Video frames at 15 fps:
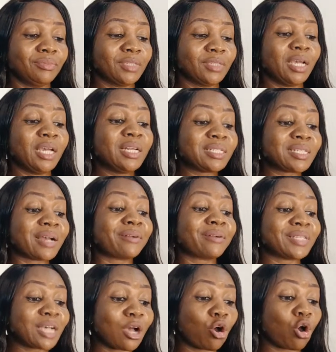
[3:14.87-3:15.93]
It is a
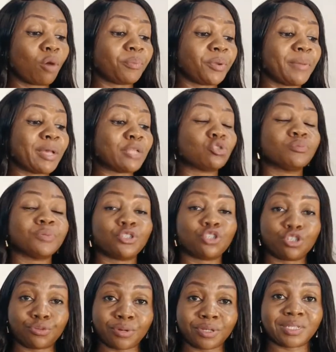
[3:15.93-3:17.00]
greater compliment to be
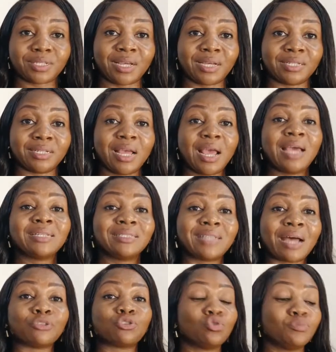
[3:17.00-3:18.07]
trusted
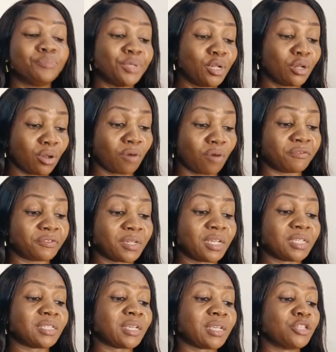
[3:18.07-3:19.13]
than to be loved,
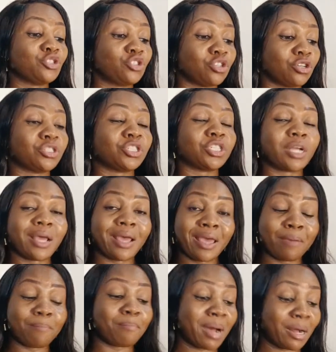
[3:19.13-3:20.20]
says George
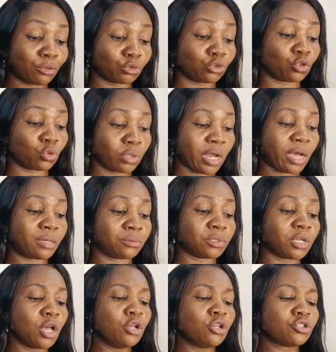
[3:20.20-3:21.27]
M. MacDonald.
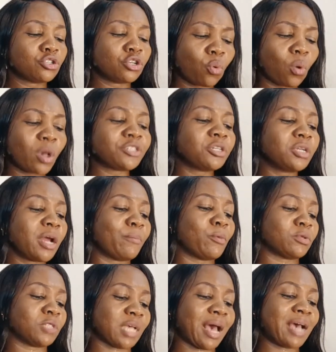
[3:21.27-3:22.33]
So the question I
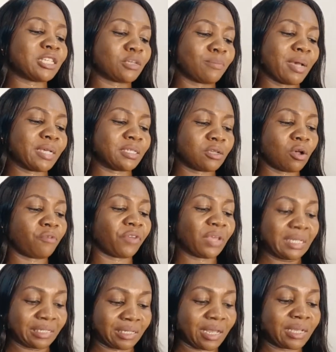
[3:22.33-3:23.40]
must ask myself
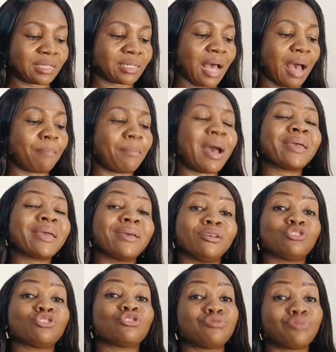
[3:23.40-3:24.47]
is this: am I a
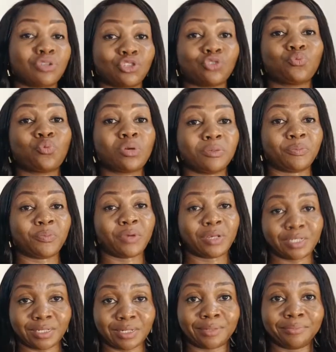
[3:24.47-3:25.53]
trustworthy
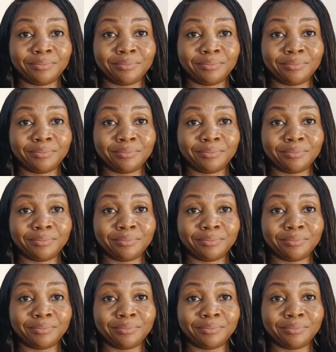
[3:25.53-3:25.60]
person?